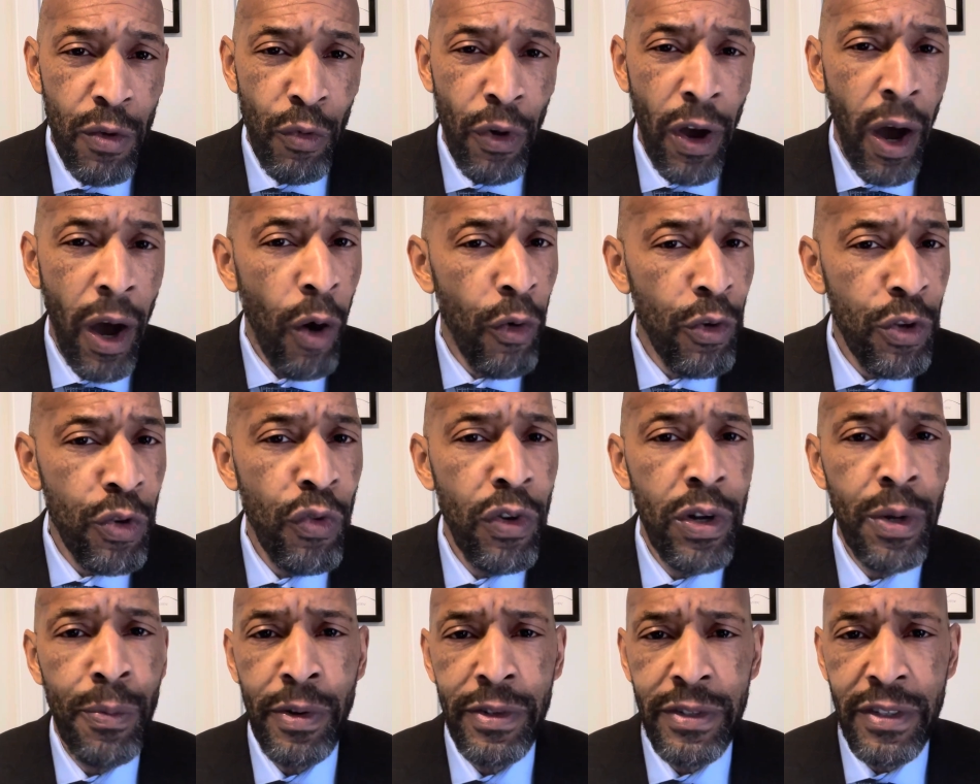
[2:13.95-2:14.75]
We always
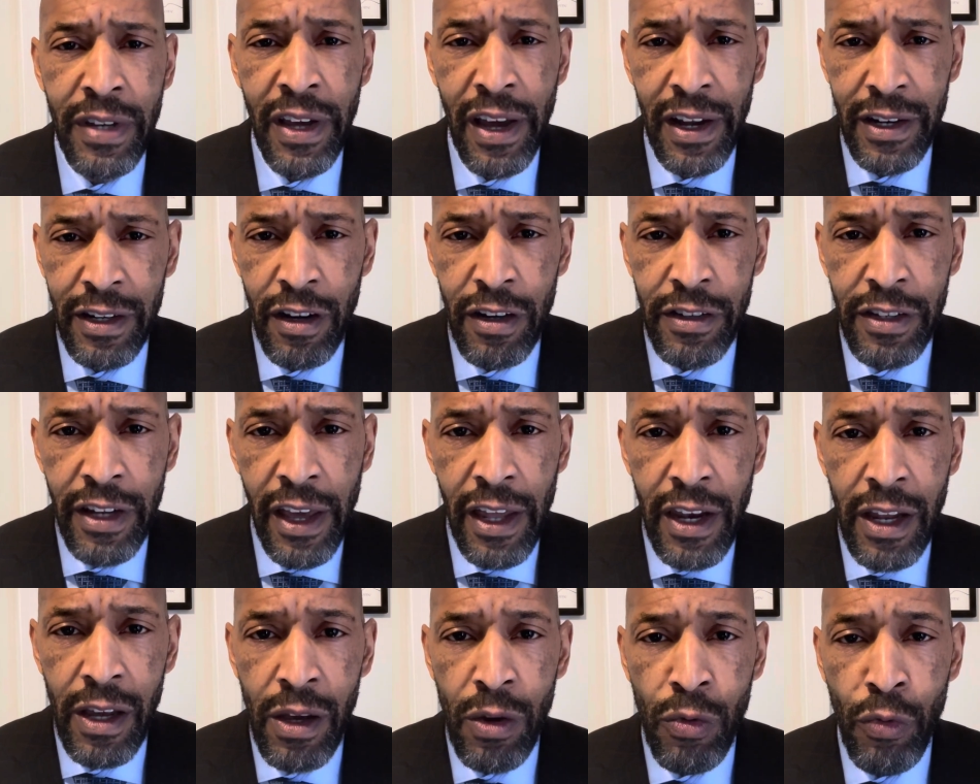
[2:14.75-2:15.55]
want to protect our
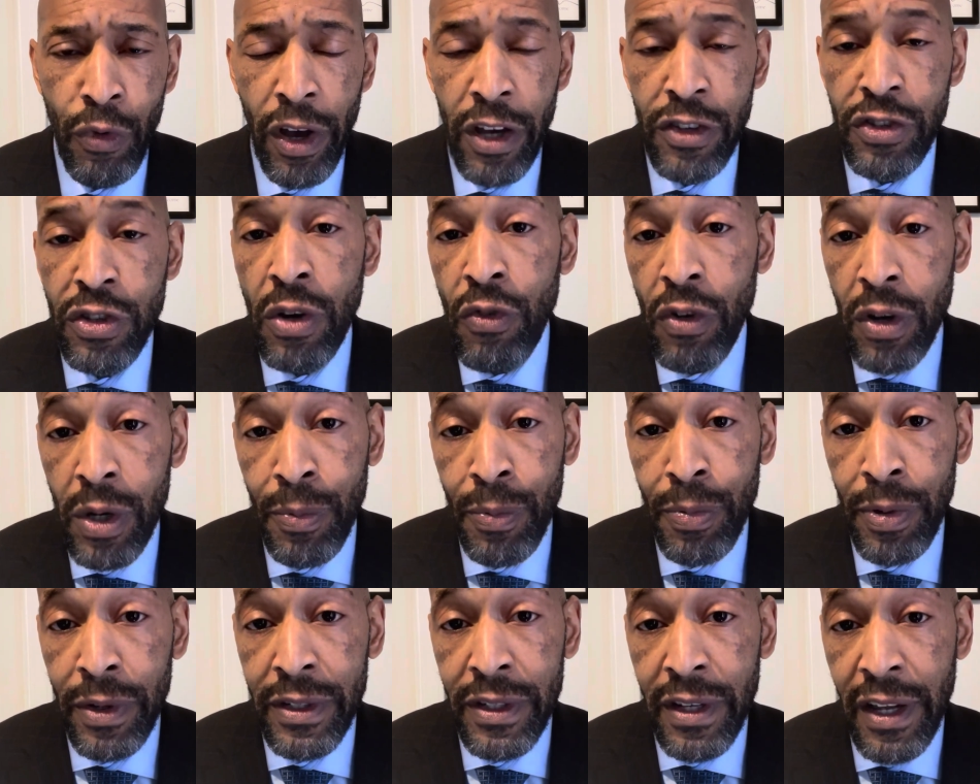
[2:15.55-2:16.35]
data, and we also want to
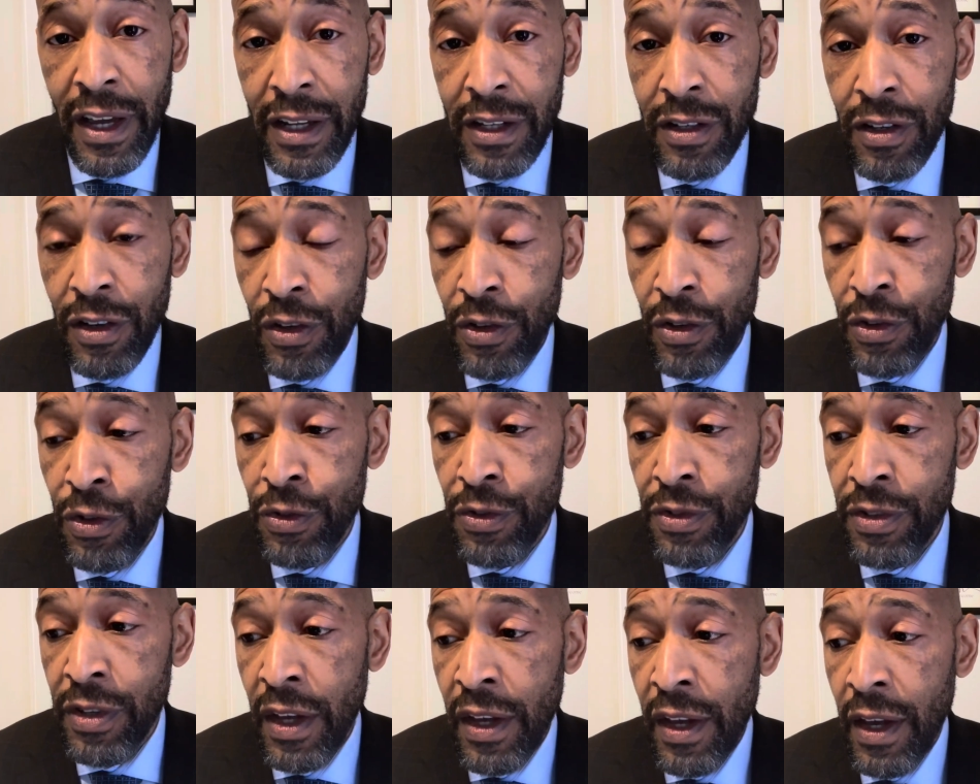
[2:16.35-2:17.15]
protect those